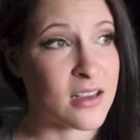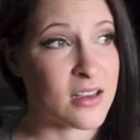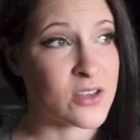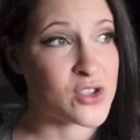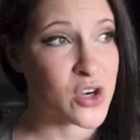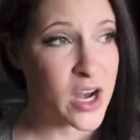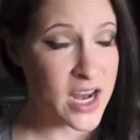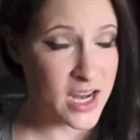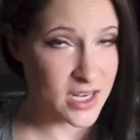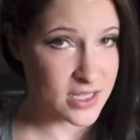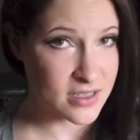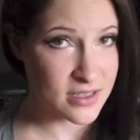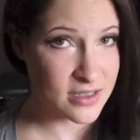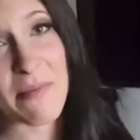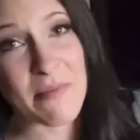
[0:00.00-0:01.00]

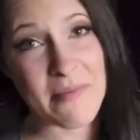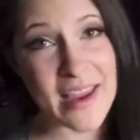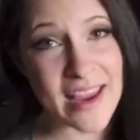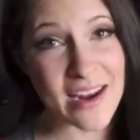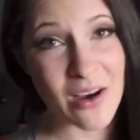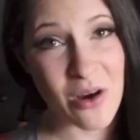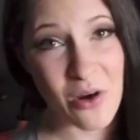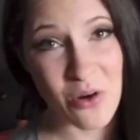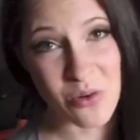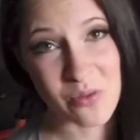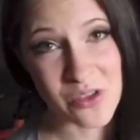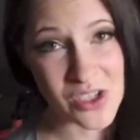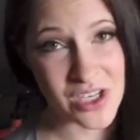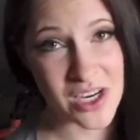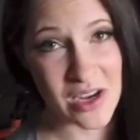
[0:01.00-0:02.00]
trained. I made a
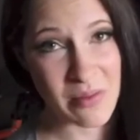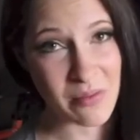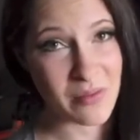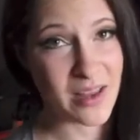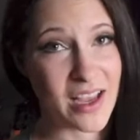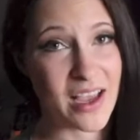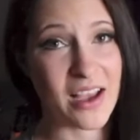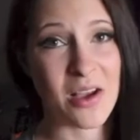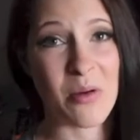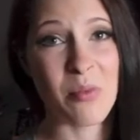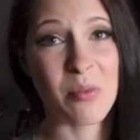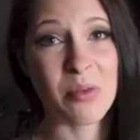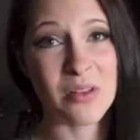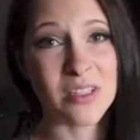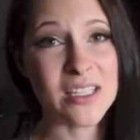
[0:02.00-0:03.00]
home gym, a
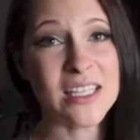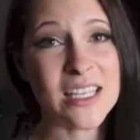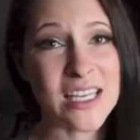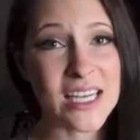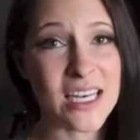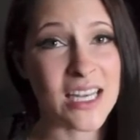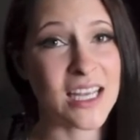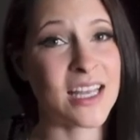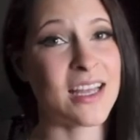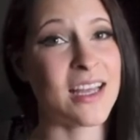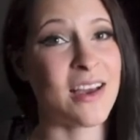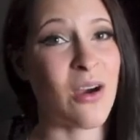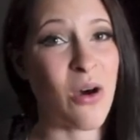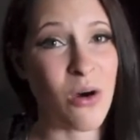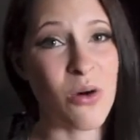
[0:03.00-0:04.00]
complete
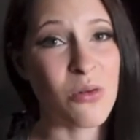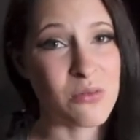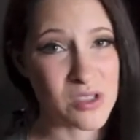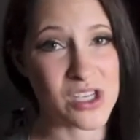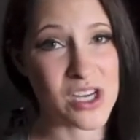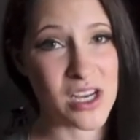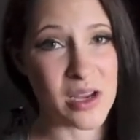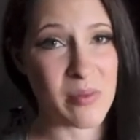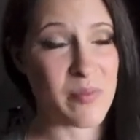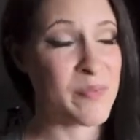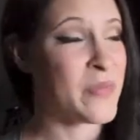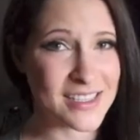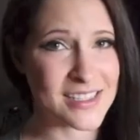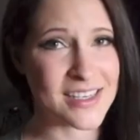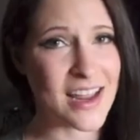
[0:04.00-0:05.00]
home gym.
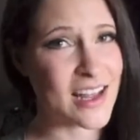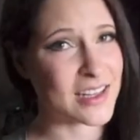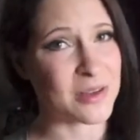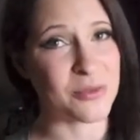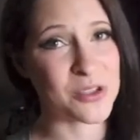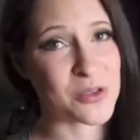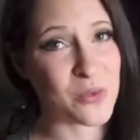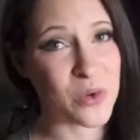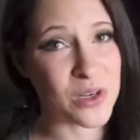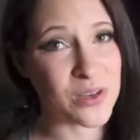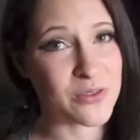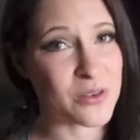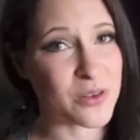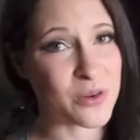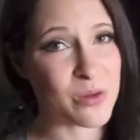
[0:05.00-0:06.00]
It's not the most
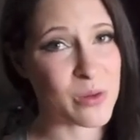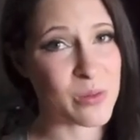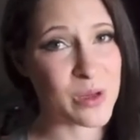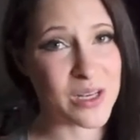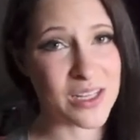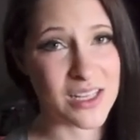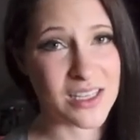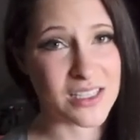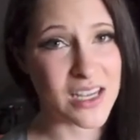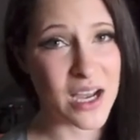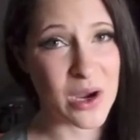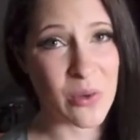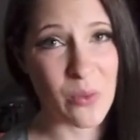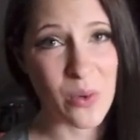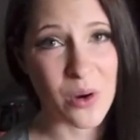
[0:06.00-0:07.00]
wonderful equipment in the
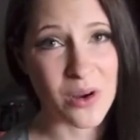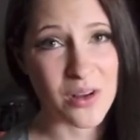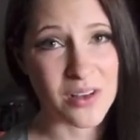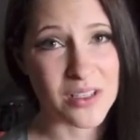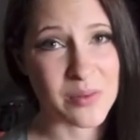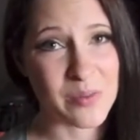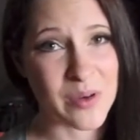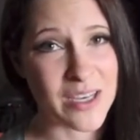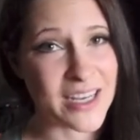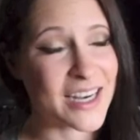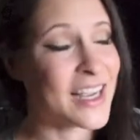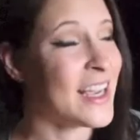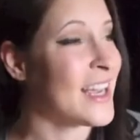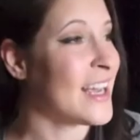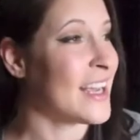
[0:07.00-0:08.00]
entire world,
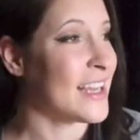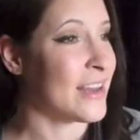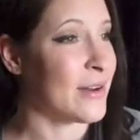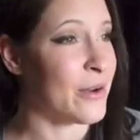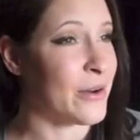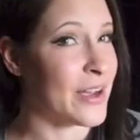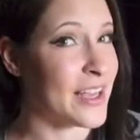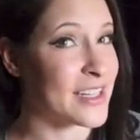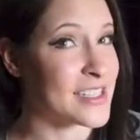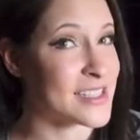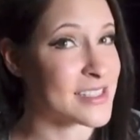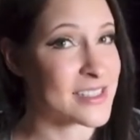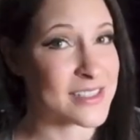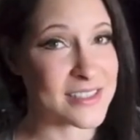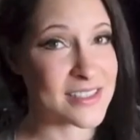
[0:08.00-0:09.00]
but you know,
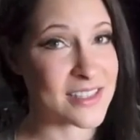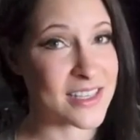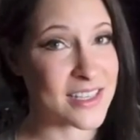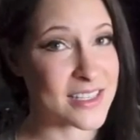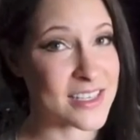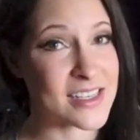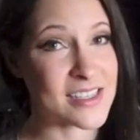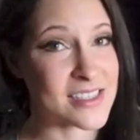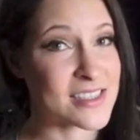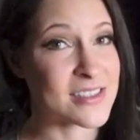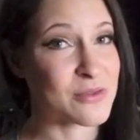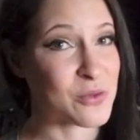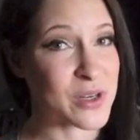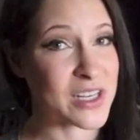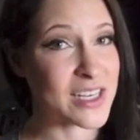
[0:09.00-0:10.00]
it
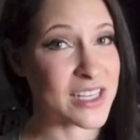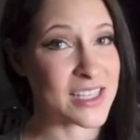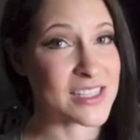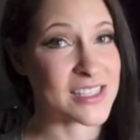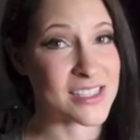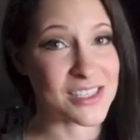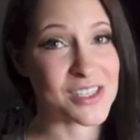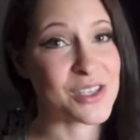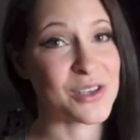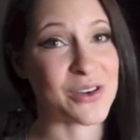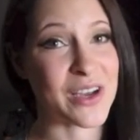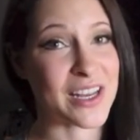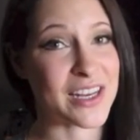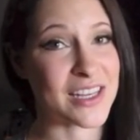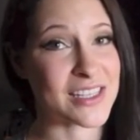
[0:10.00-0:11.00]
does what it needs to do,
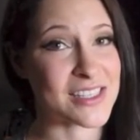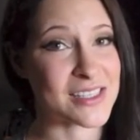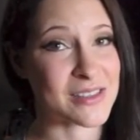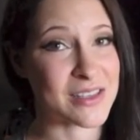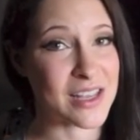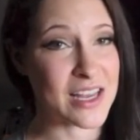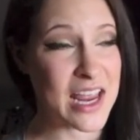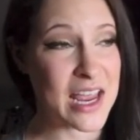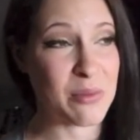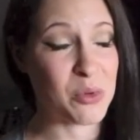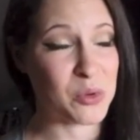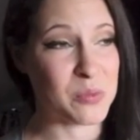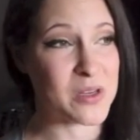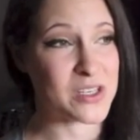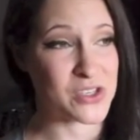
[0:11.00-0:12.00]
and it's
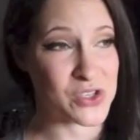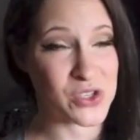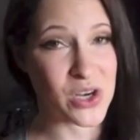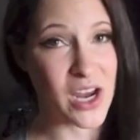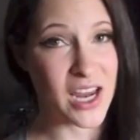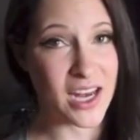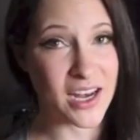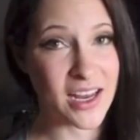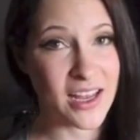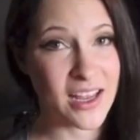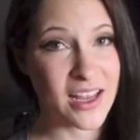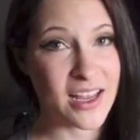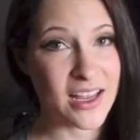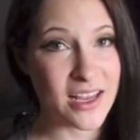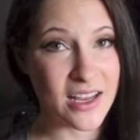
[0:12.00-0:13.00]
enabled me to train
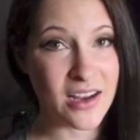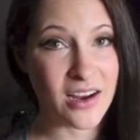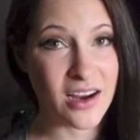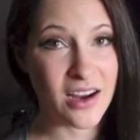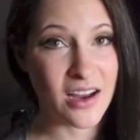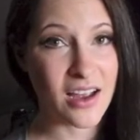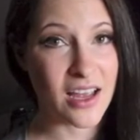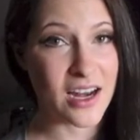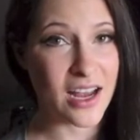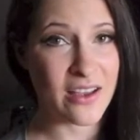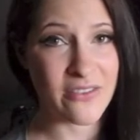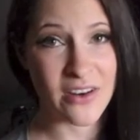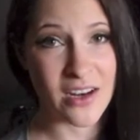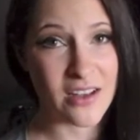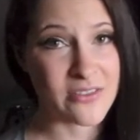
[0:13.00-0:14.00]
here, and I
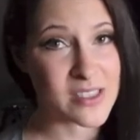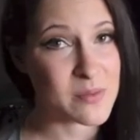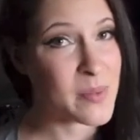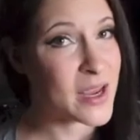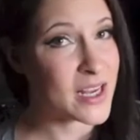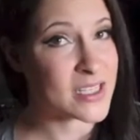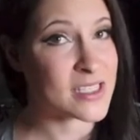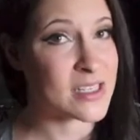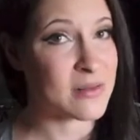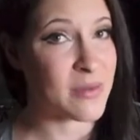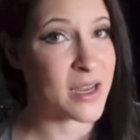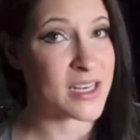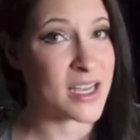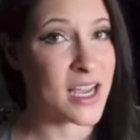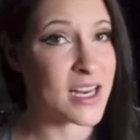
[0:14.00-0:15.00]
have enough space in
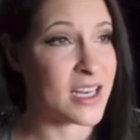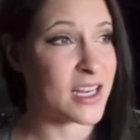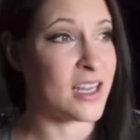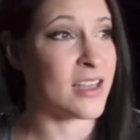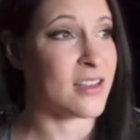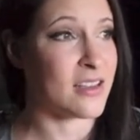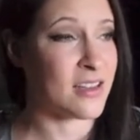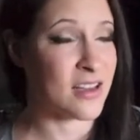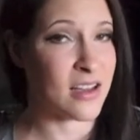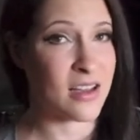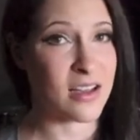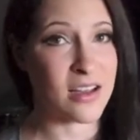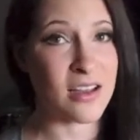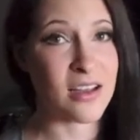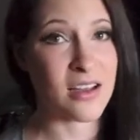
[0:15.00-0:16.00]
my tiny
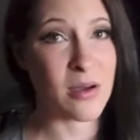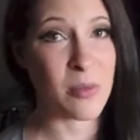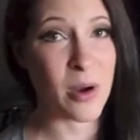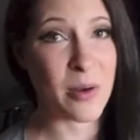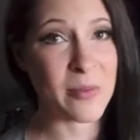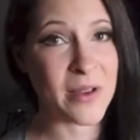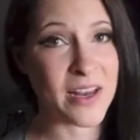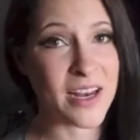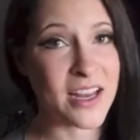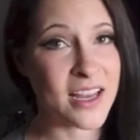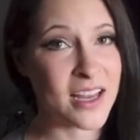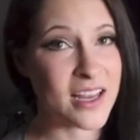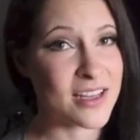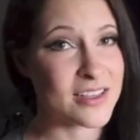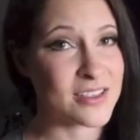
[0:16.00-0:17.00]
apartment
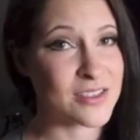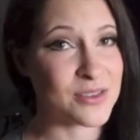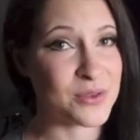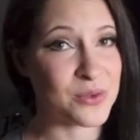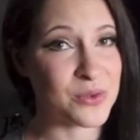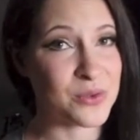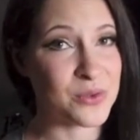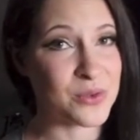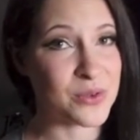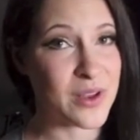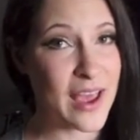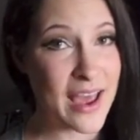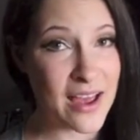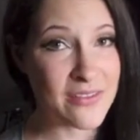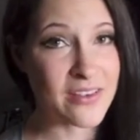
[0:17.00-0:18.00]
to
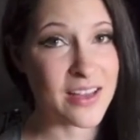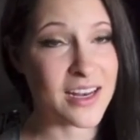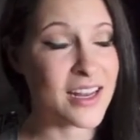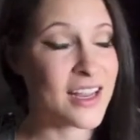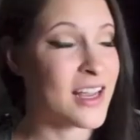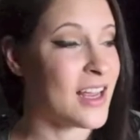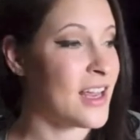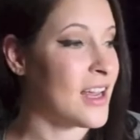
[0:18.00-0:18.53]
have it.